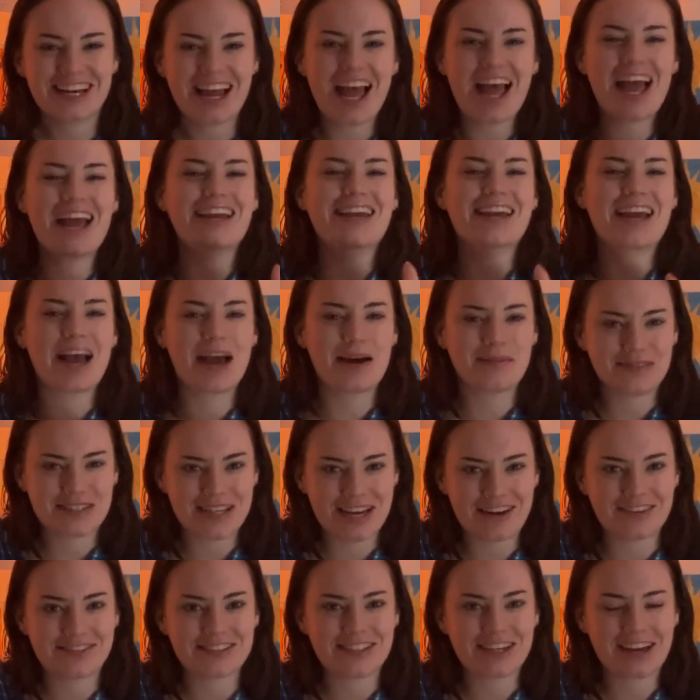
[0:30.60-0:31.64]
and calm
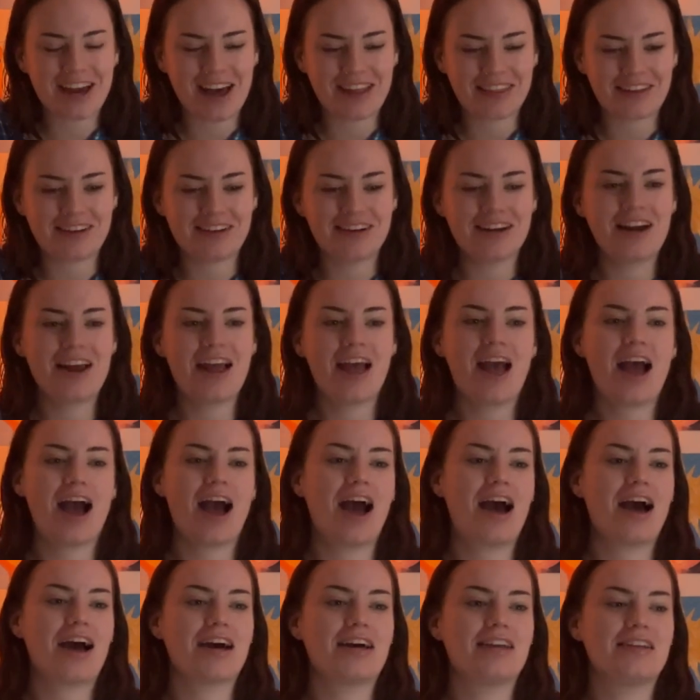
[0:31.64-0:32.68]
down together,
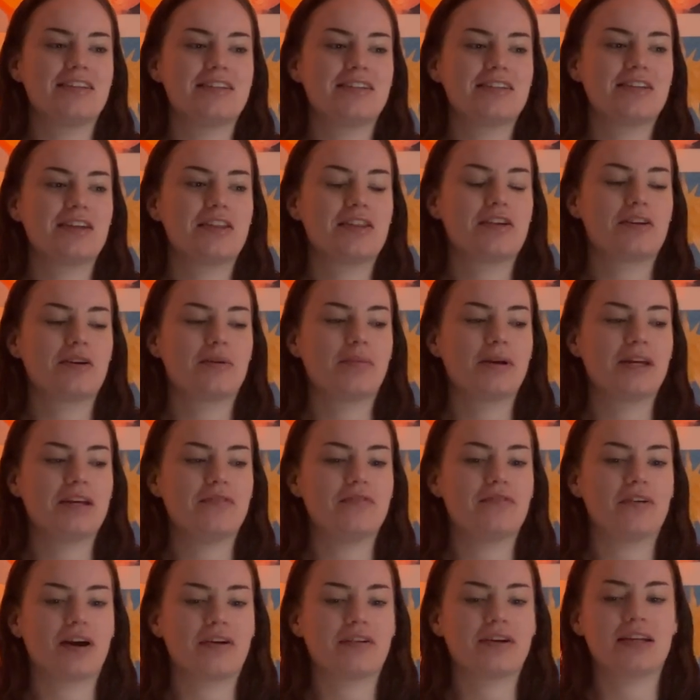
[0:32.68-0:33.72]
and there be
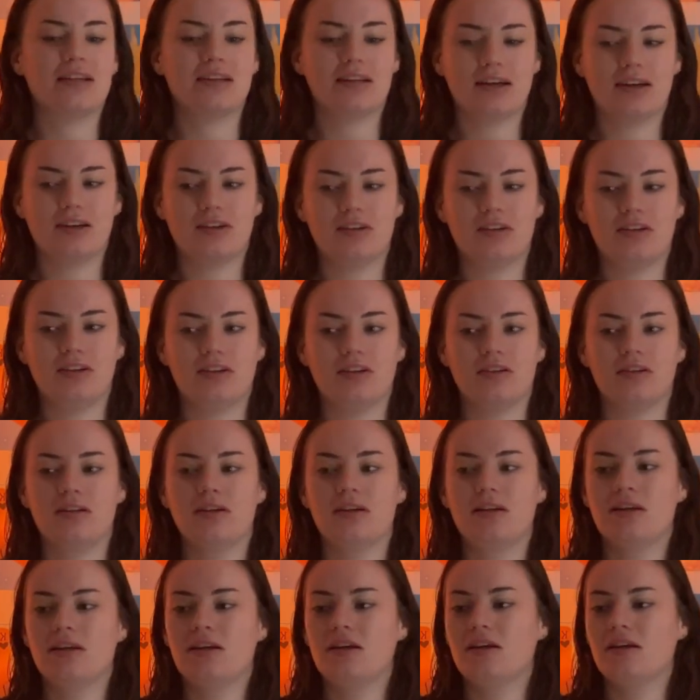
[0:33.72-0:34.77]
very little
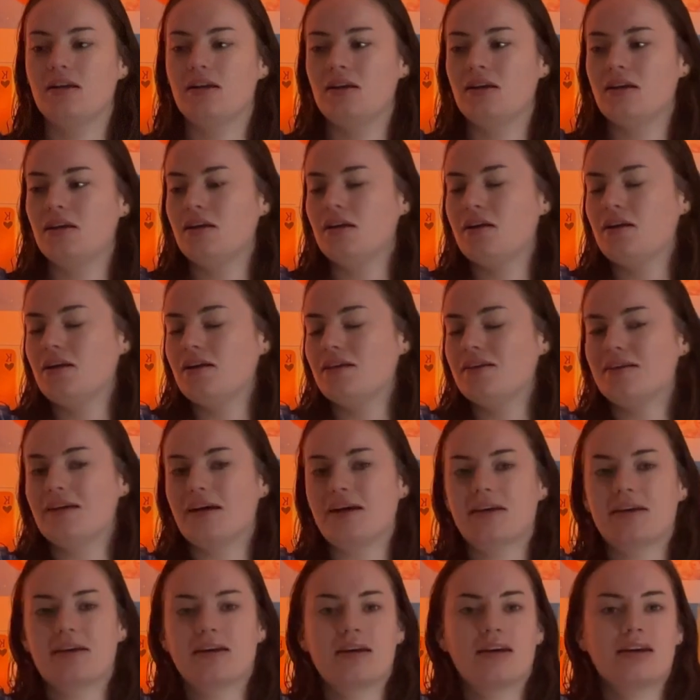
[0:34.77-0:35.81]

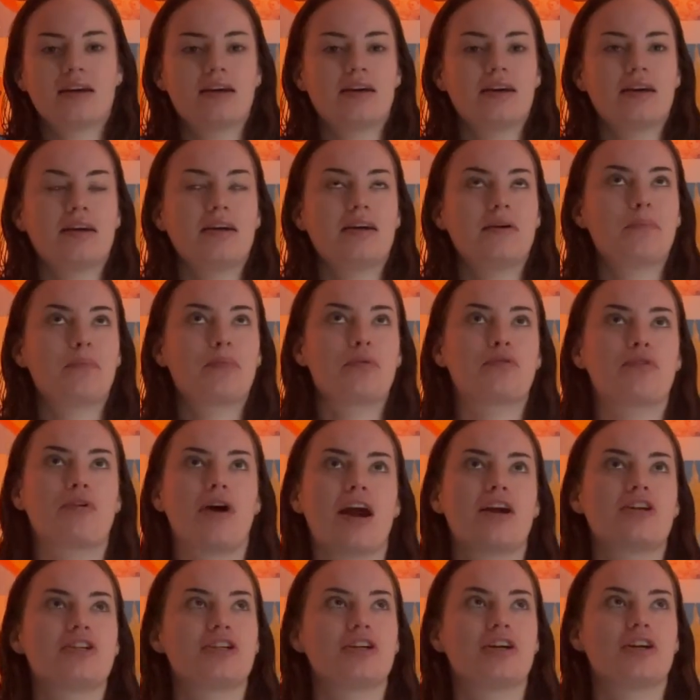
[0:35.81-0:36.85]
like
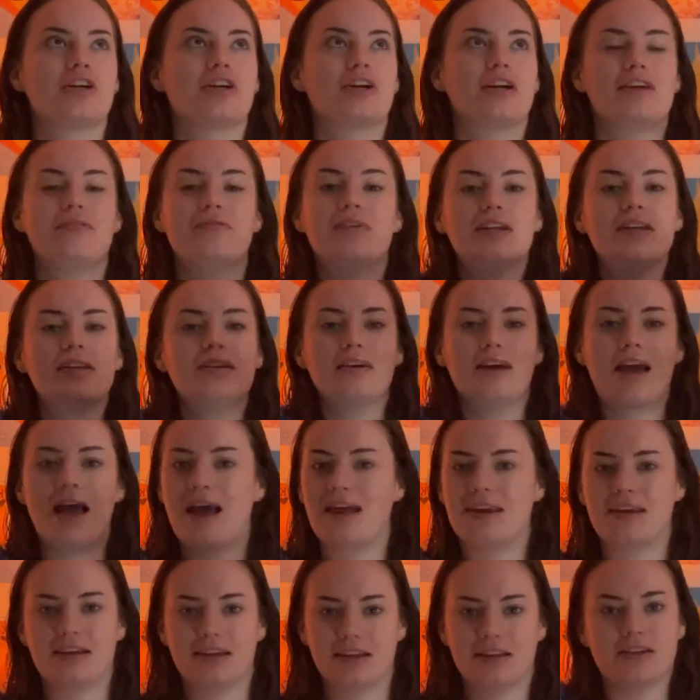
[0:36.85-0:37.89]
pressure even
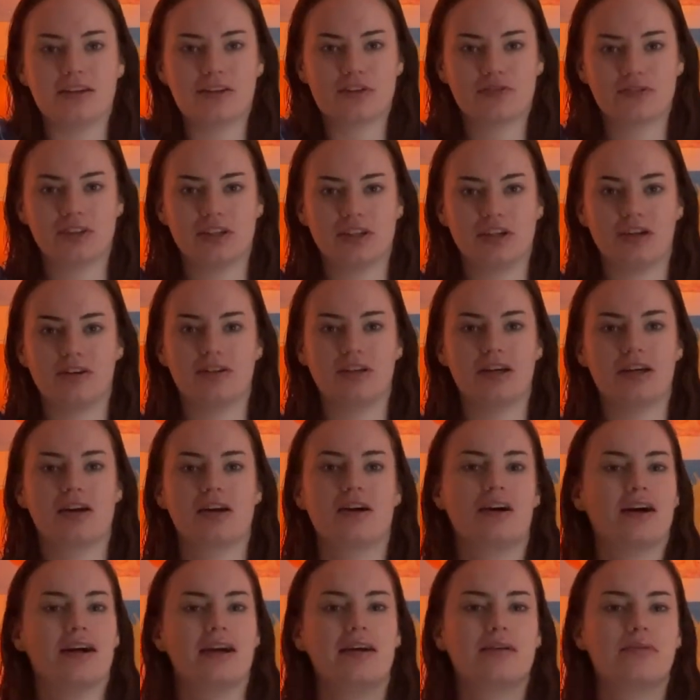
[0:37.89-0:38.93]
editing this video. Like,
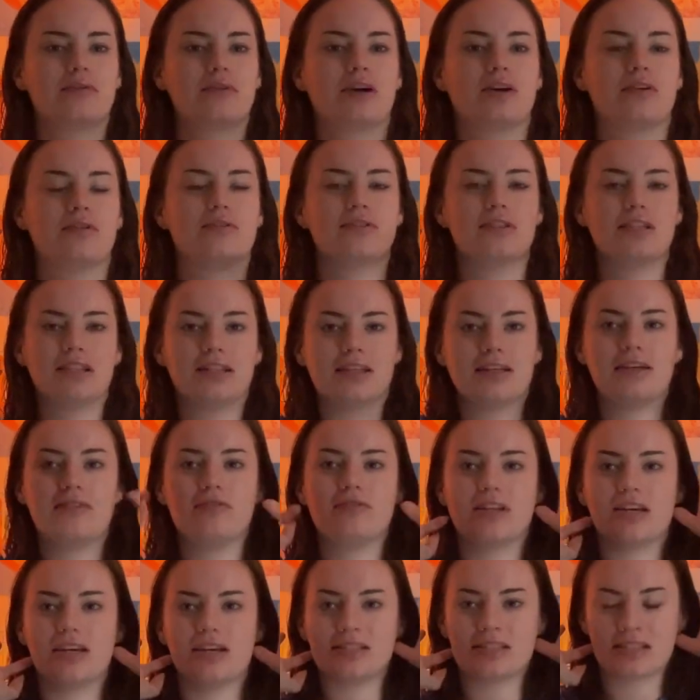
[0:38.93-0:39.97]
I am going to leave
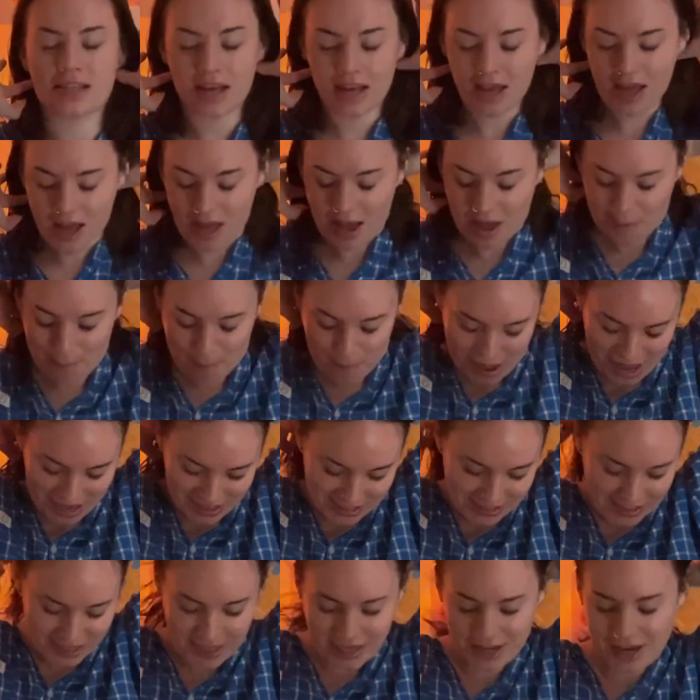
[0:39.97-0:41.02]
this
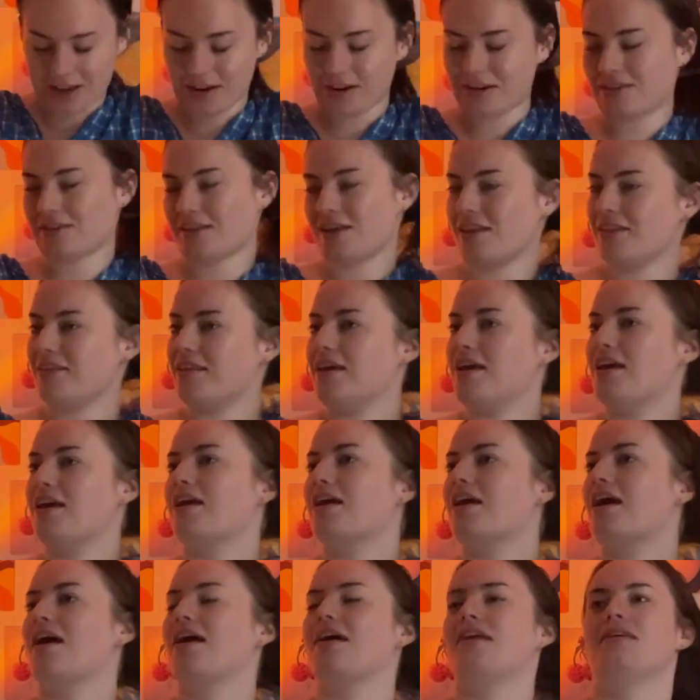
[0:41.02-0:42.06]
messy and
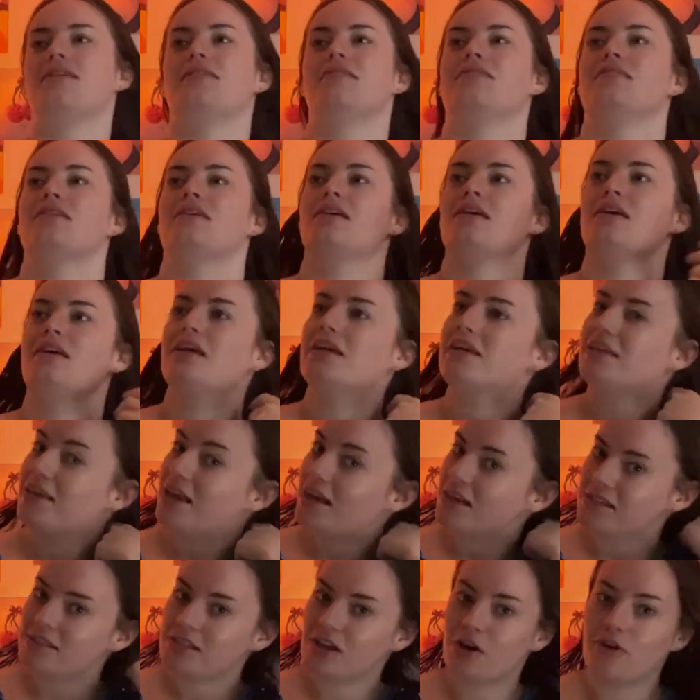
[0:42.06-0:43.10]
authentic and
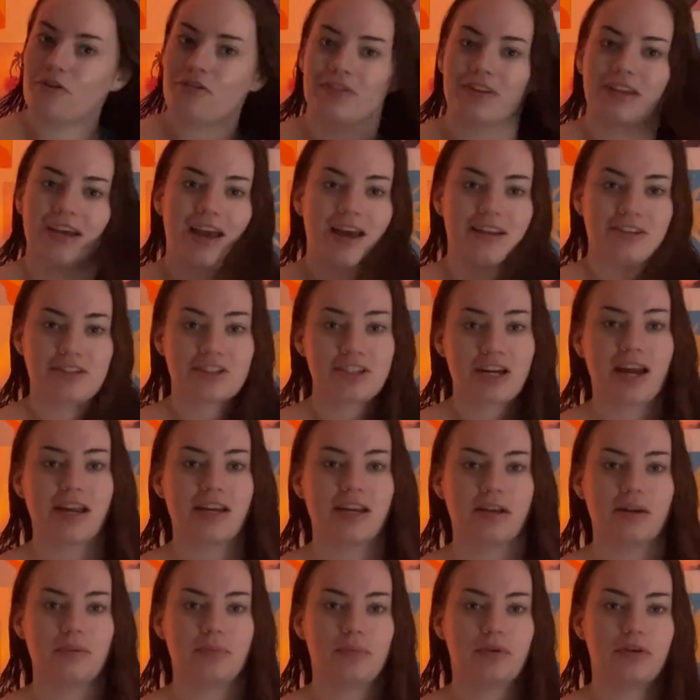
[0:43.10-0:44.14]
yes, hopefully
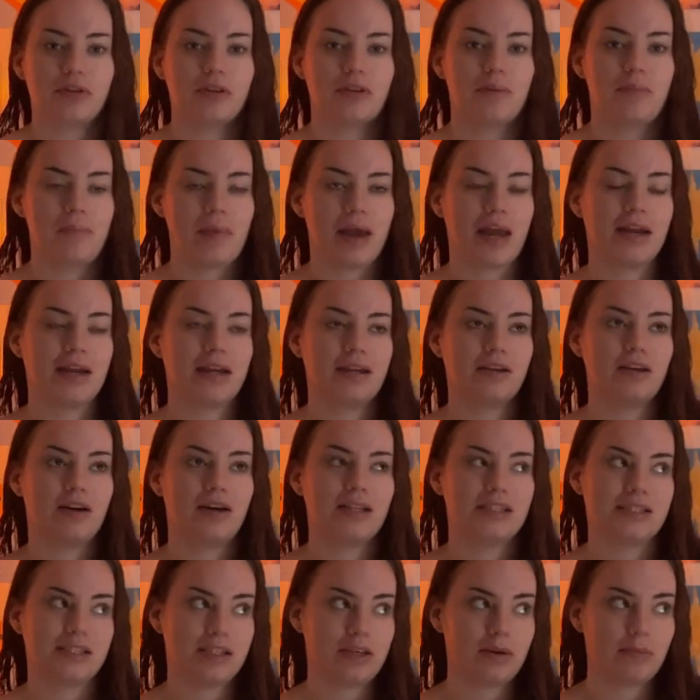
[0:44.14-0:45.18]
entertaining, but the main
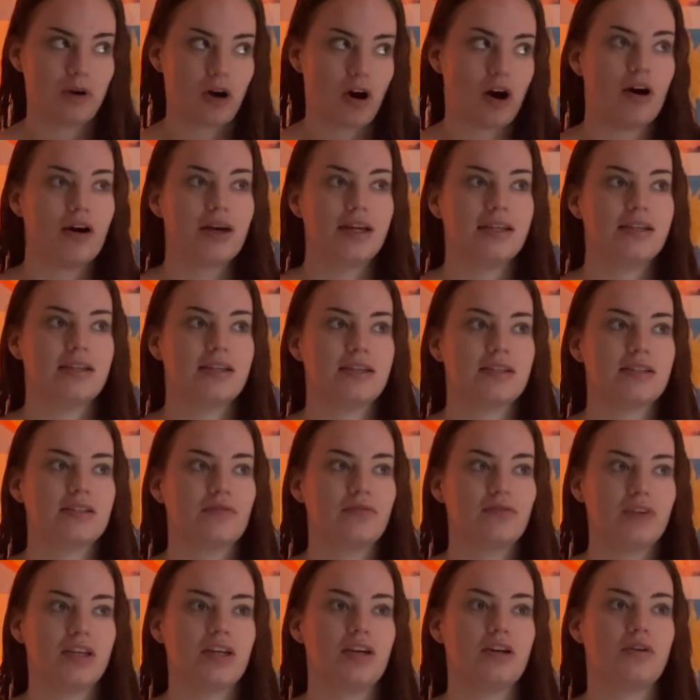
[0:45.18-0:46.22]
idea behind this
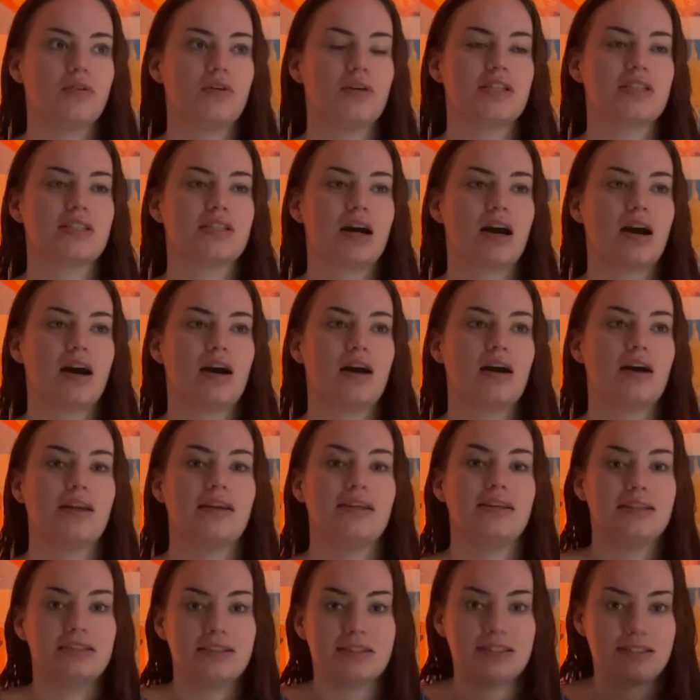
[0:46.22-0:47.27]
video is that,
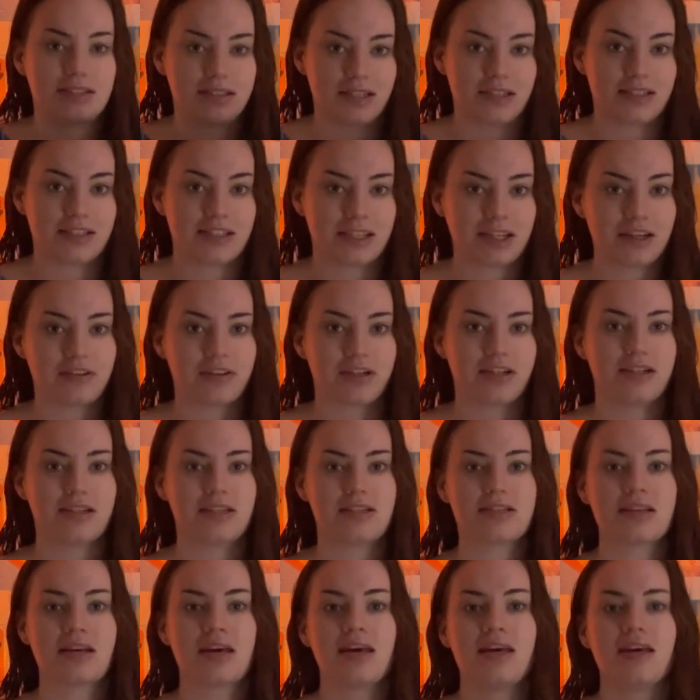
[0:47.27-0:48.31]
and this
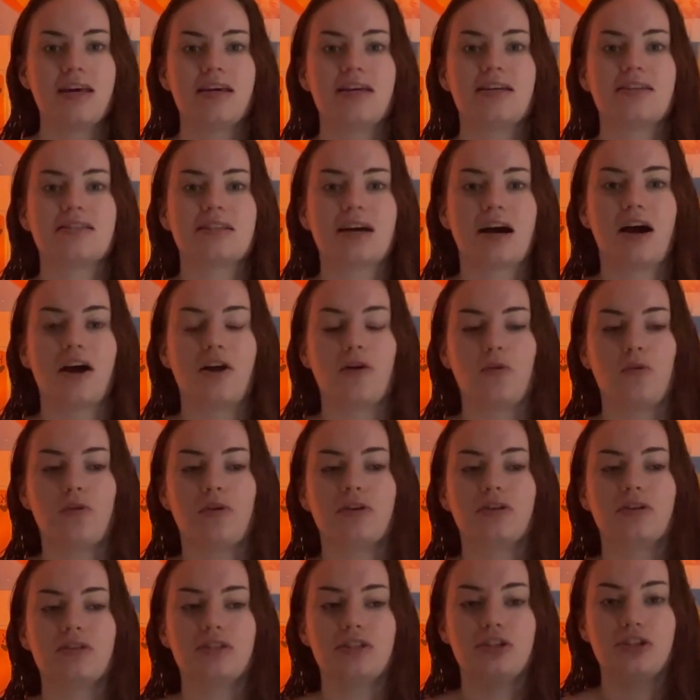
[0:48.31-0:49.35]
series is that I
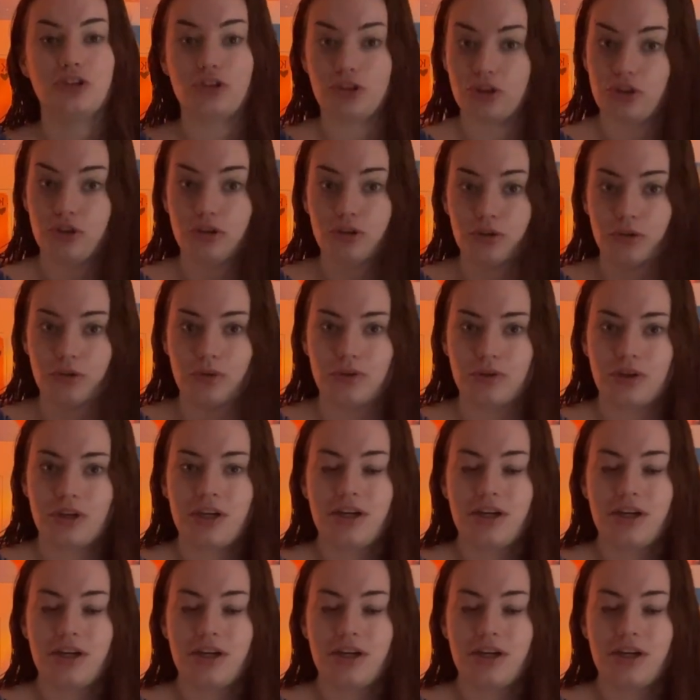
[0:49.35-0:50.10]
want you,